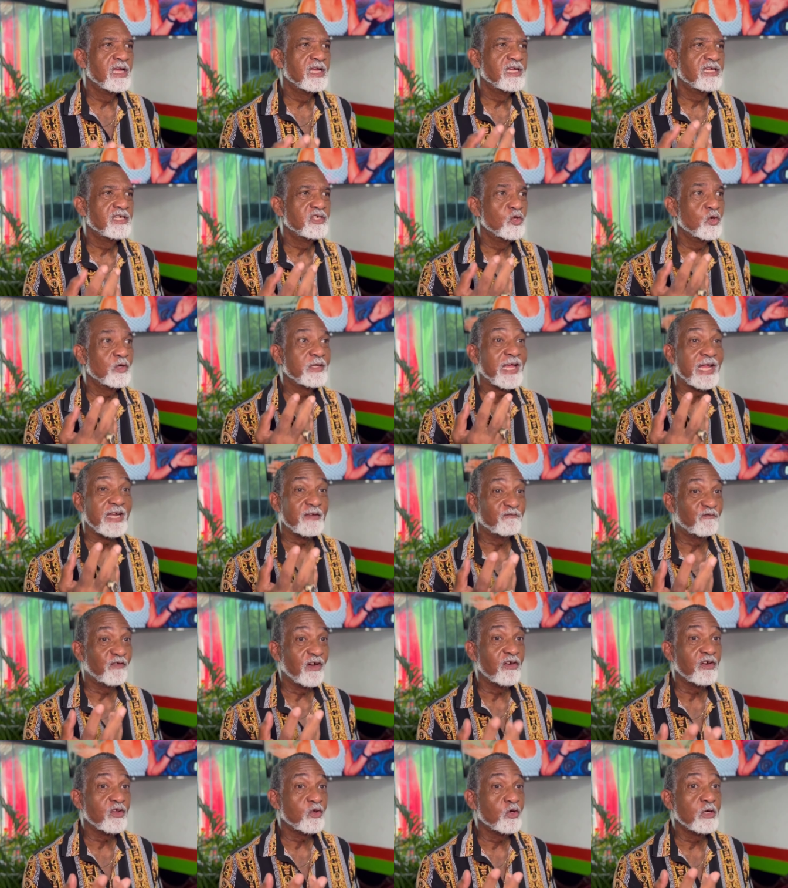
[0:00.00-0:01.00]
You'll get
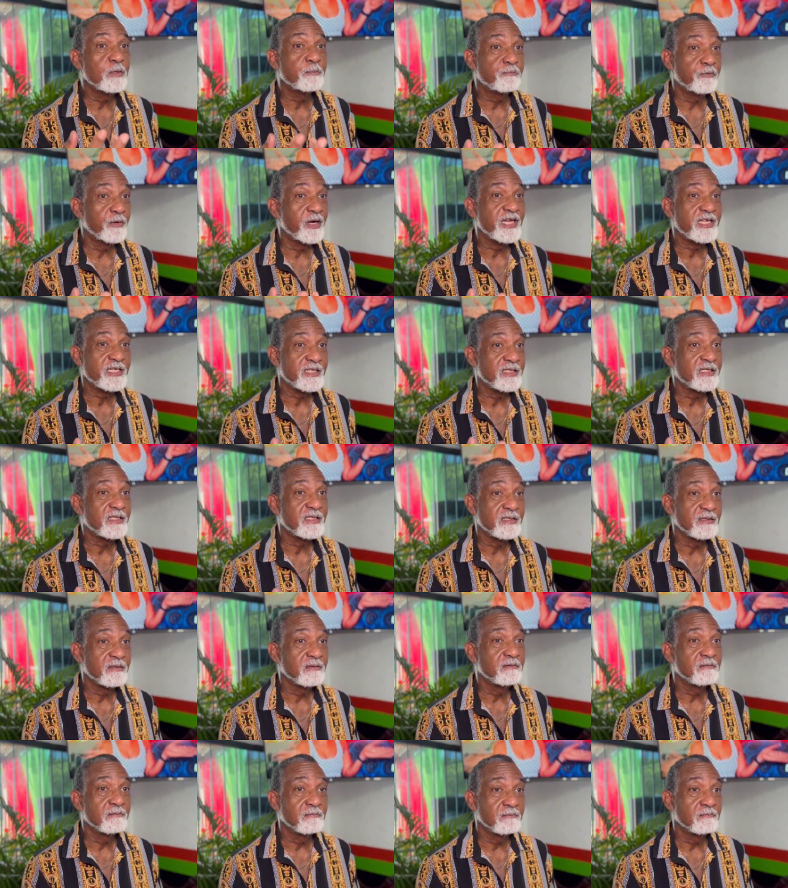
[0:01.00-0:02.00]
very good press
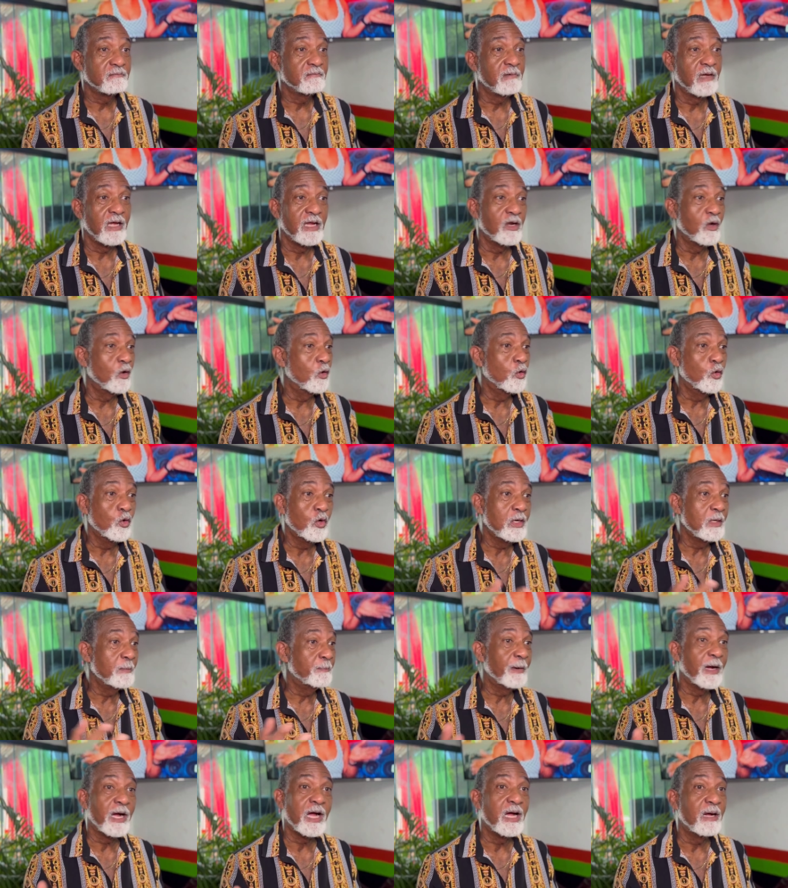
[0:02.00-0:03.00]
and a whole
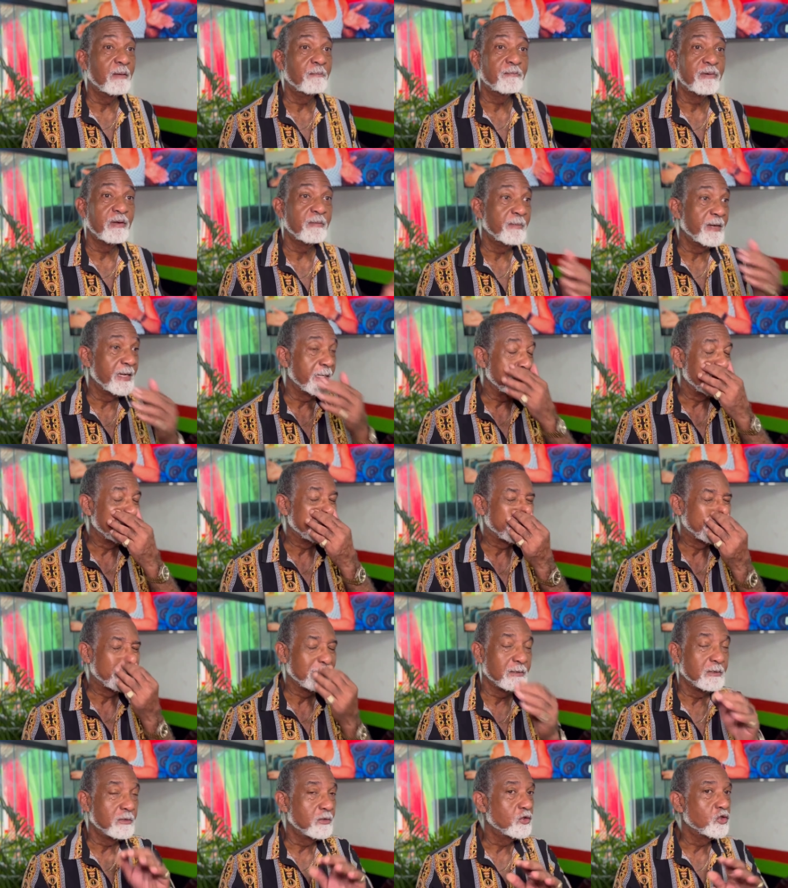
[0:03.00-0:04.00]
heap of compliments.
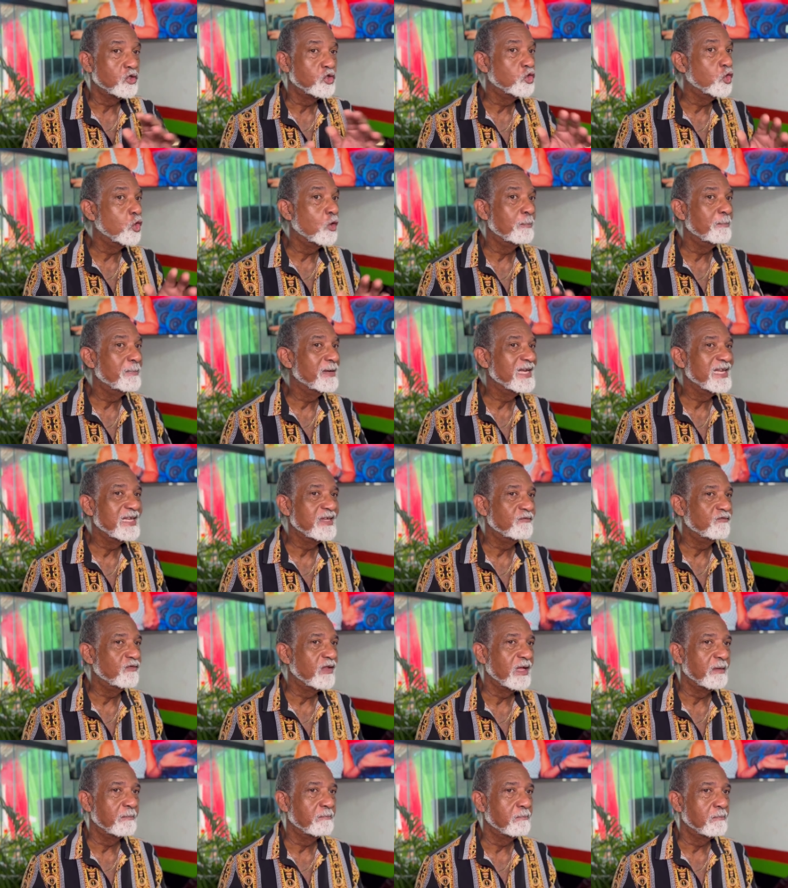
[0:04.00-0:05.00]
Don't believe
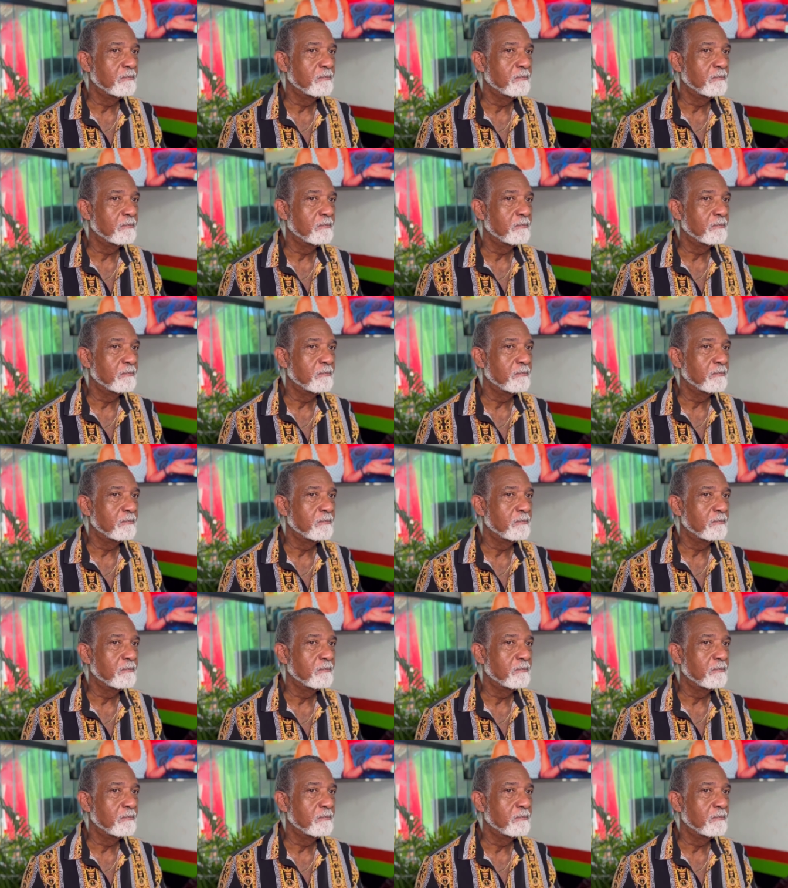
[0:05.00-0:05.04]
them.